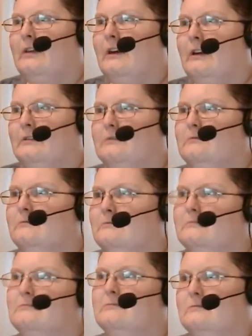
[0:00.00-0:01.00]
that
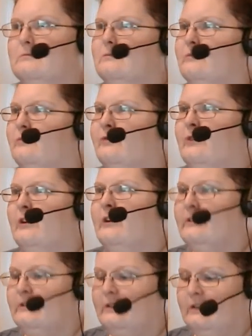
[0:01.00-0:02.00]

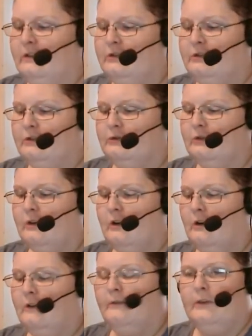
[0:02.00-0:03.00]
phrase, the children
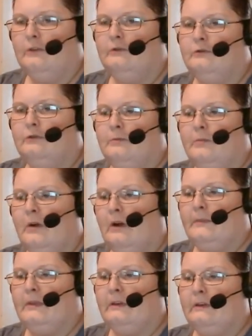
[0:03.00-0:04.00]
are our future,
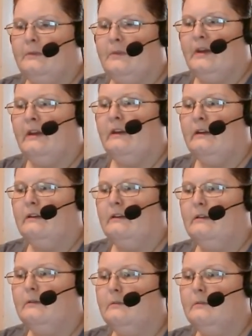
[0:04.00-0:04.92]
popped into my head.